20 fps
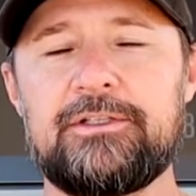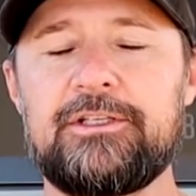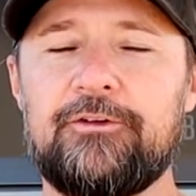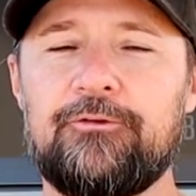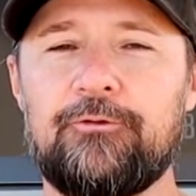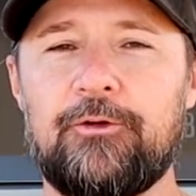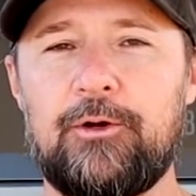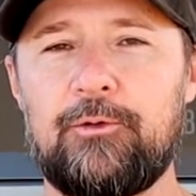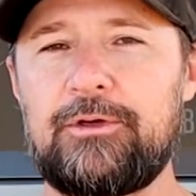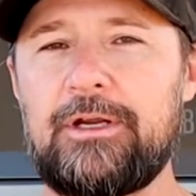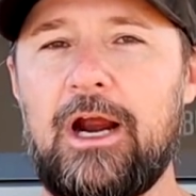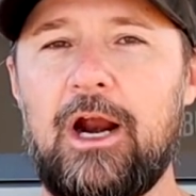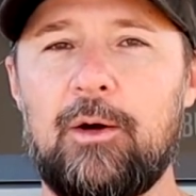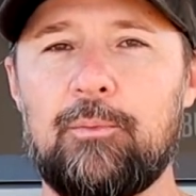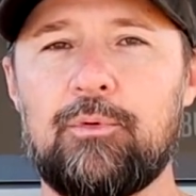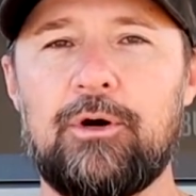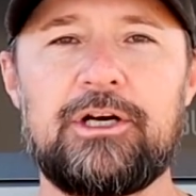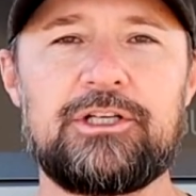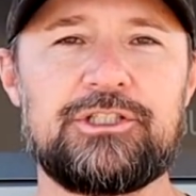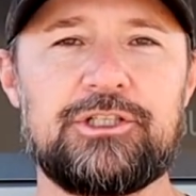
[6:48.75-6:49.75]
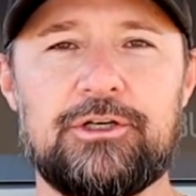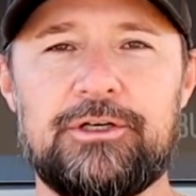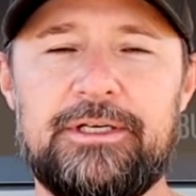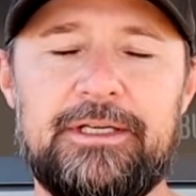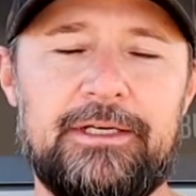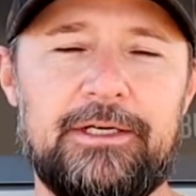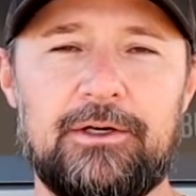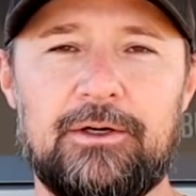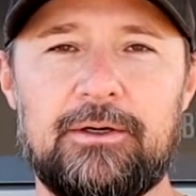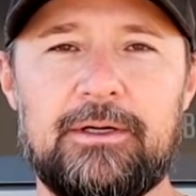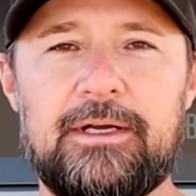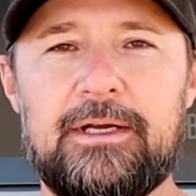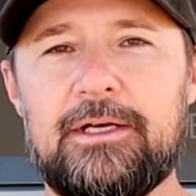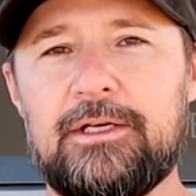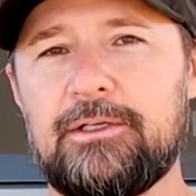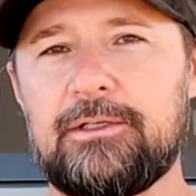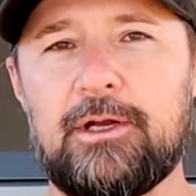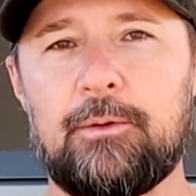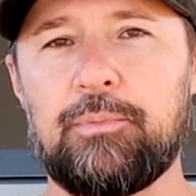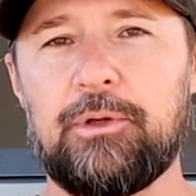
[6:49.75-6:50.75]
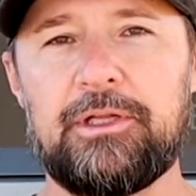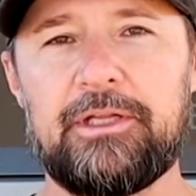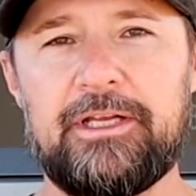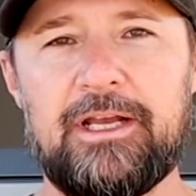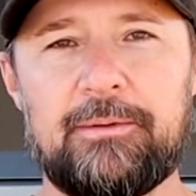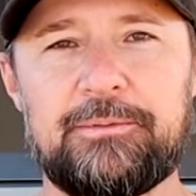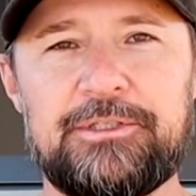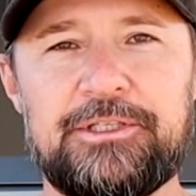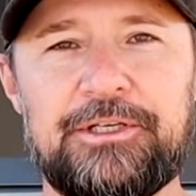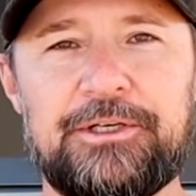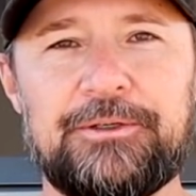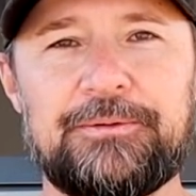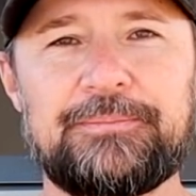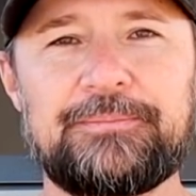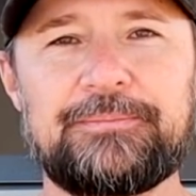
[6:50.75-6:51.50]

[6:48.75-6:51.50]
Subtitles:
different tire pressure deal. Completely up to you.